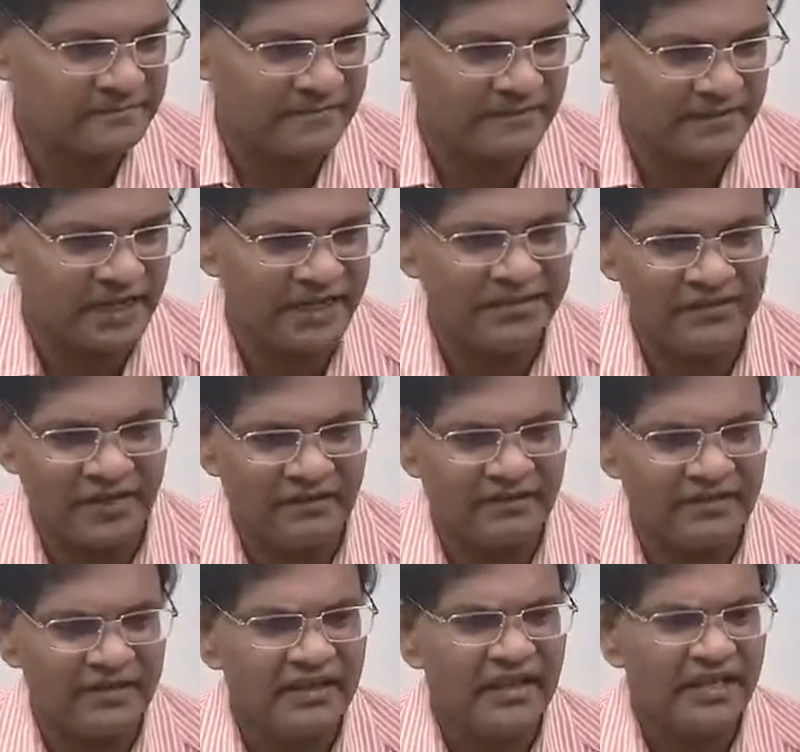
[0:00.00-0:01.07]
That is how
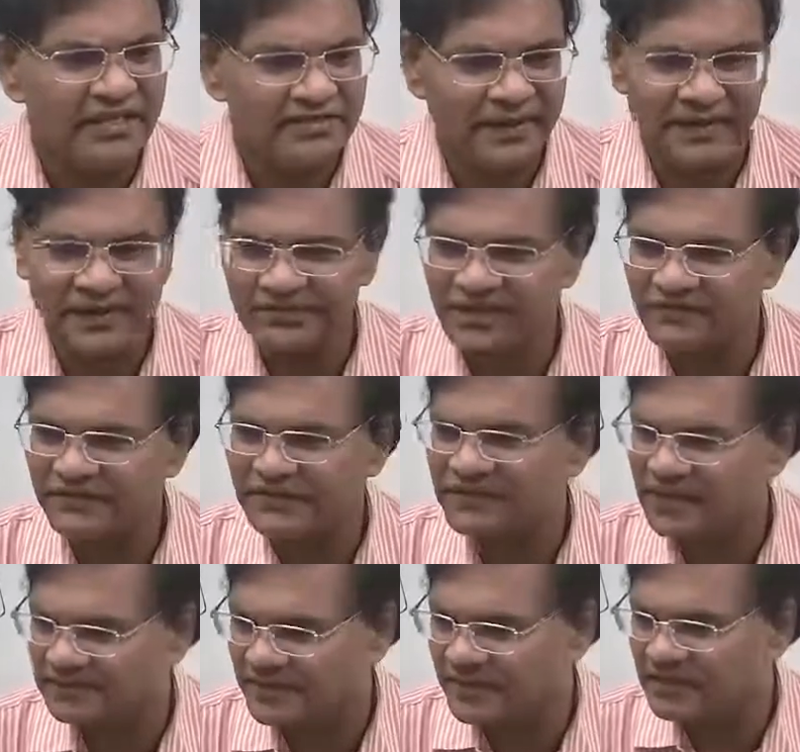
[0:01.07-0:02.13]
Speaker's office
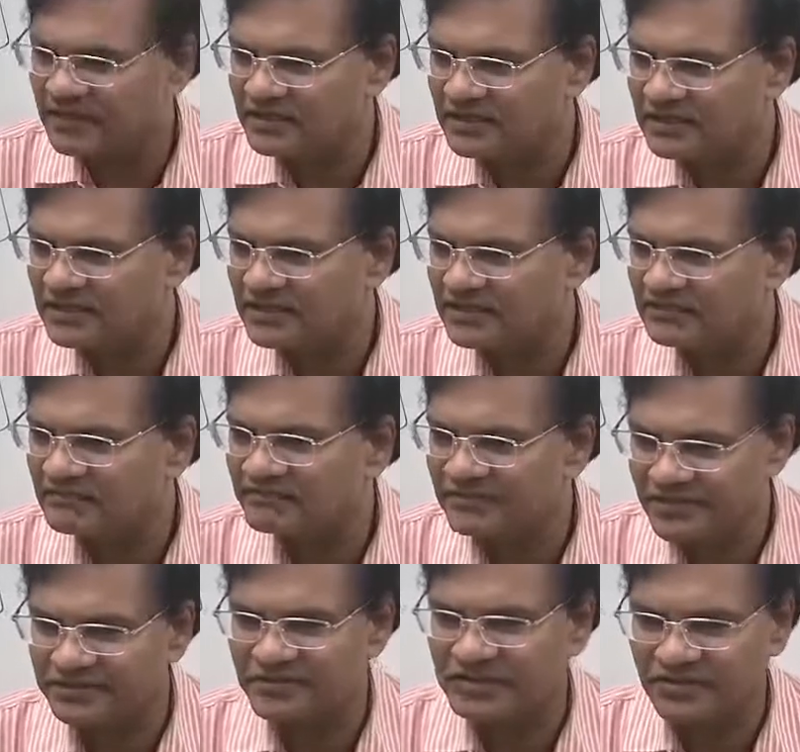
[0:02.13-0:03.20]
has been
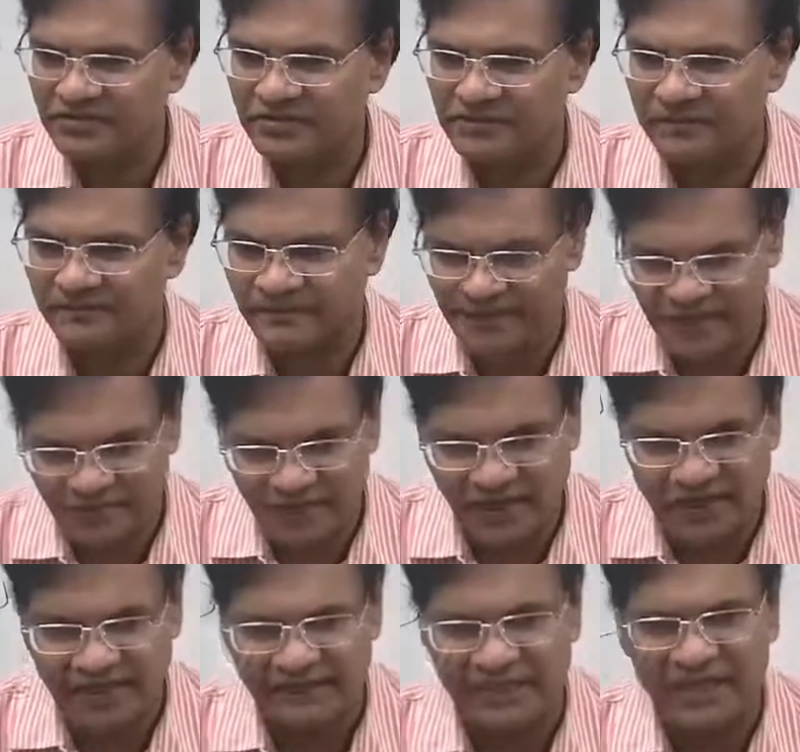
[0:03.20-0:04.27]
misused. So
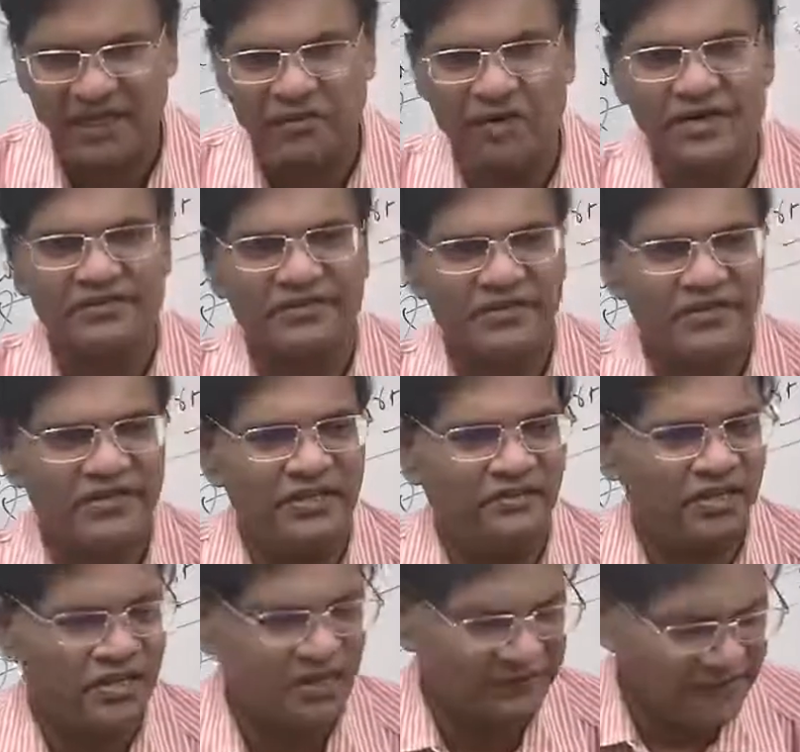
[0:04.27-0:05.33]
ultimately, what is the solution we
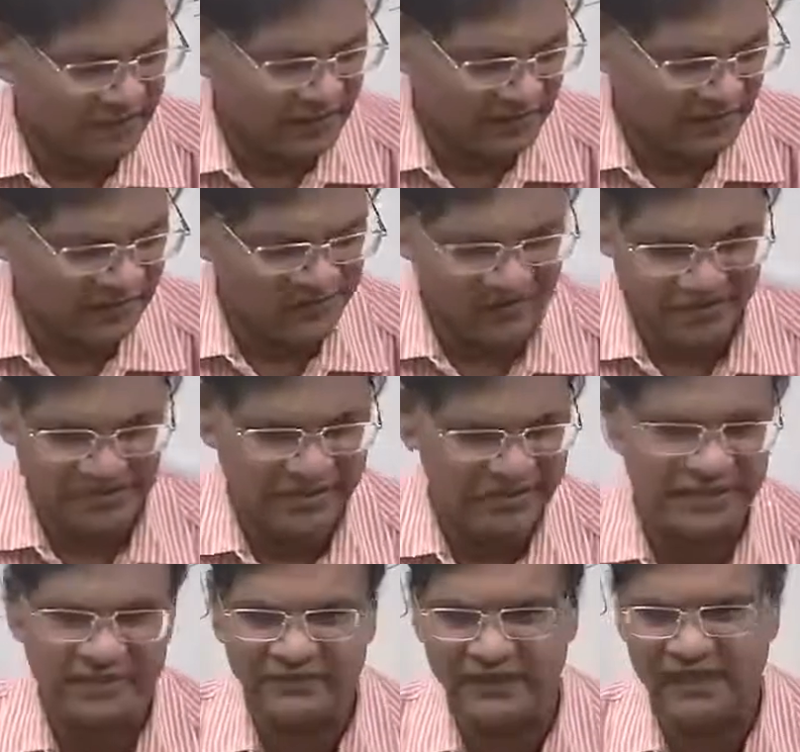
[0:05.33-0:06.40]
are offering? Of course, these
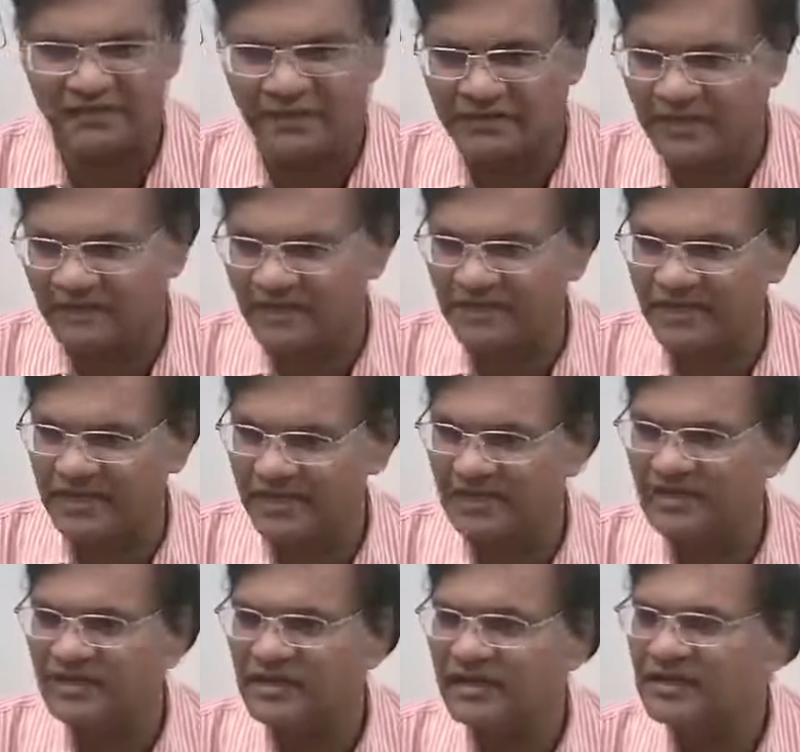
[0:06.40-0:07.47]
things will never be implemented.
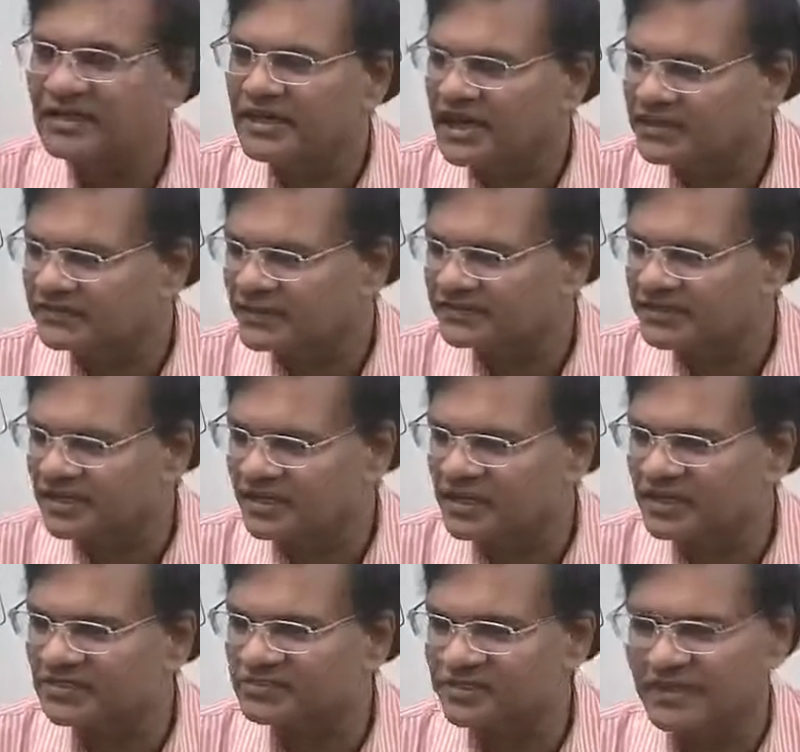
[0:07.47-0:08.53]
As we have said, that
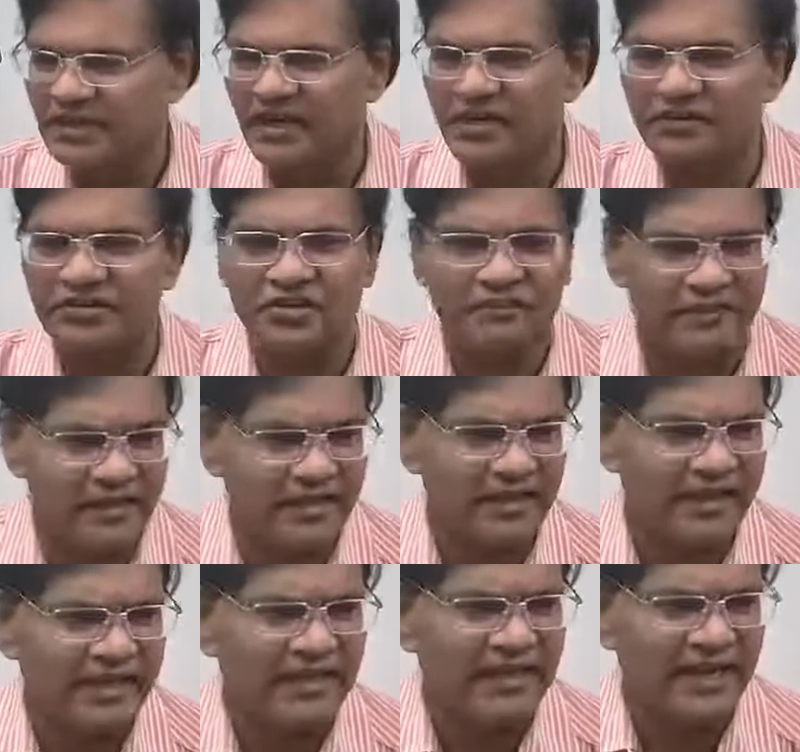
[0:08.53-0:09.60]
the speaker should be
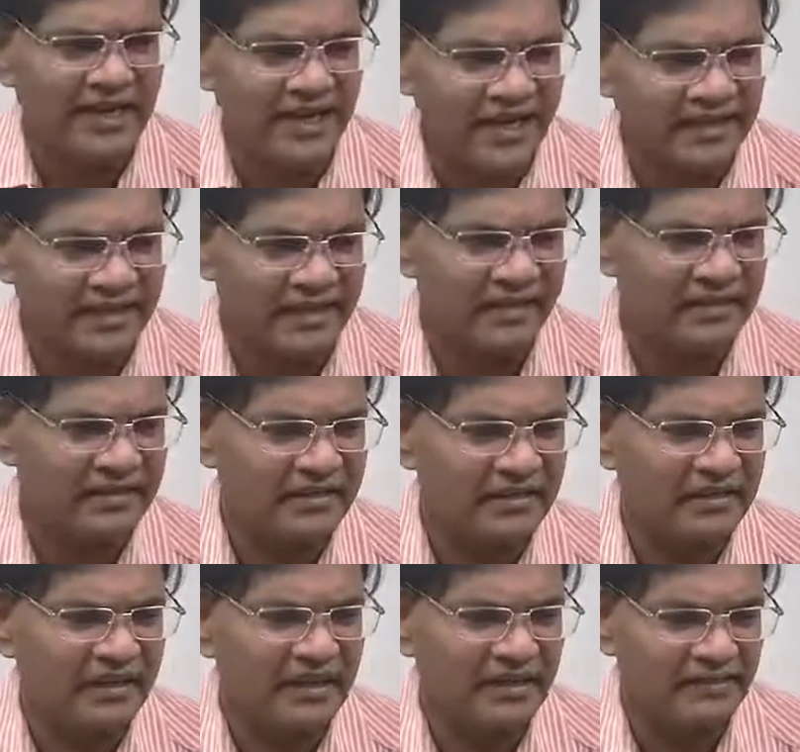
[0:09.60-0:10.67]
elected
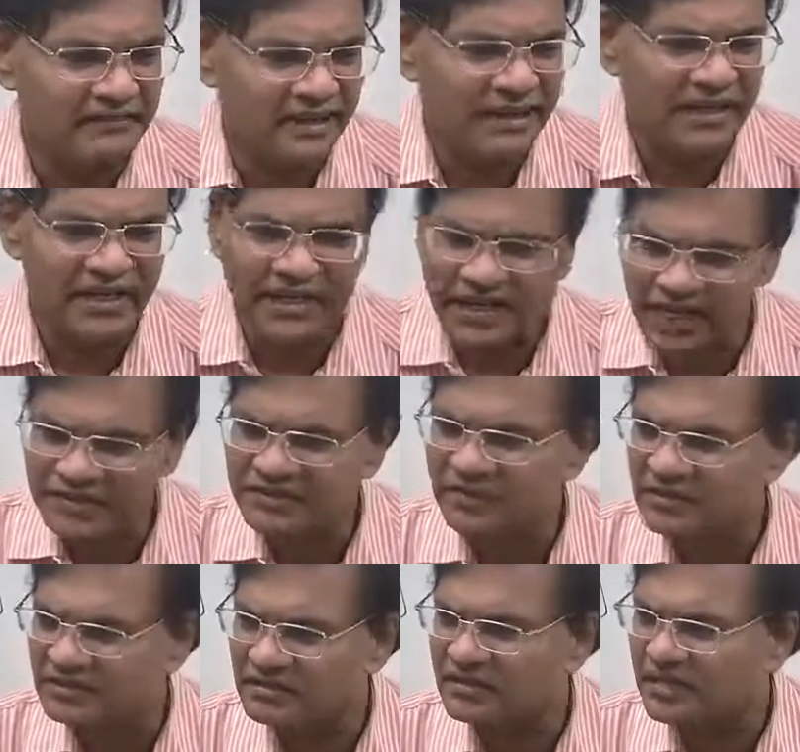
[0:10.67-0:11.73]
with at least
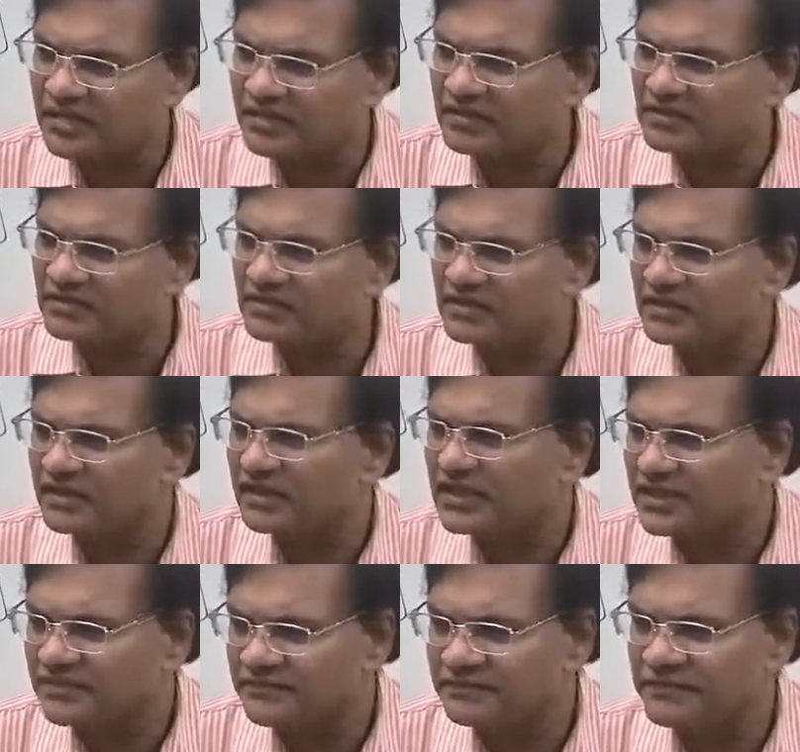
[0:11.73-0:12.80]

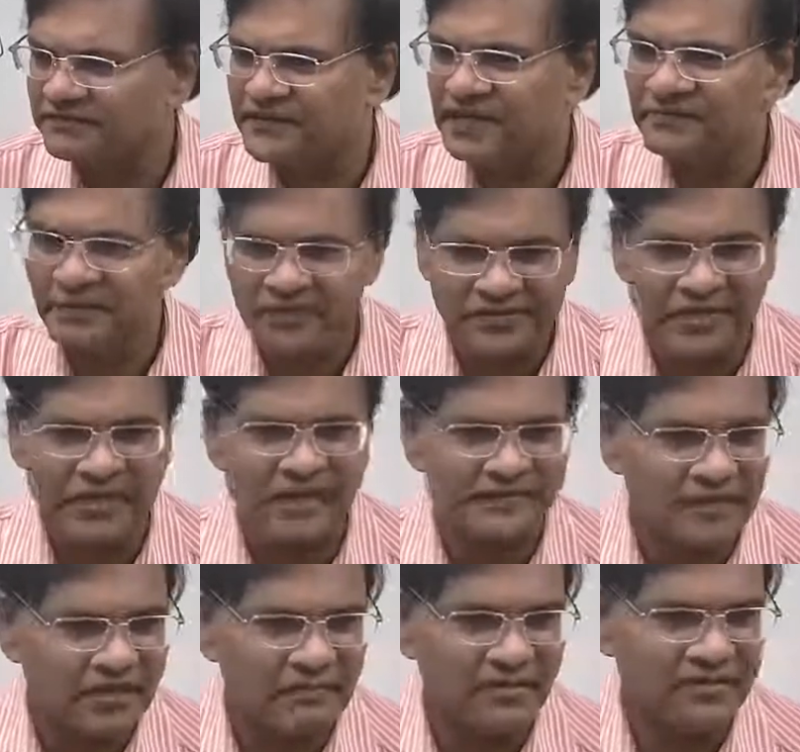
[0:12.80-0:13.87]
50% of the
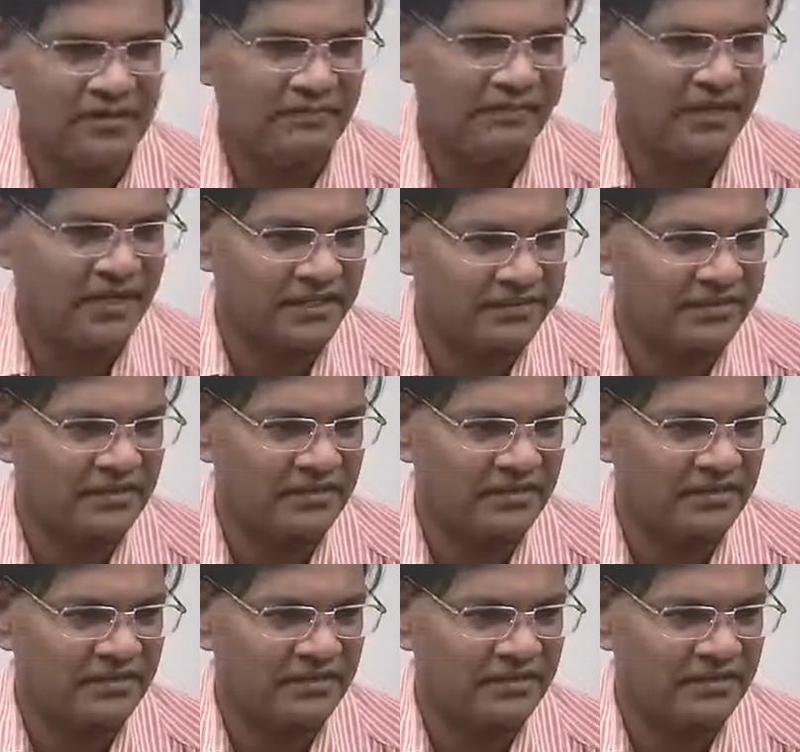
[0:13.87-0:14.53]
opposition parties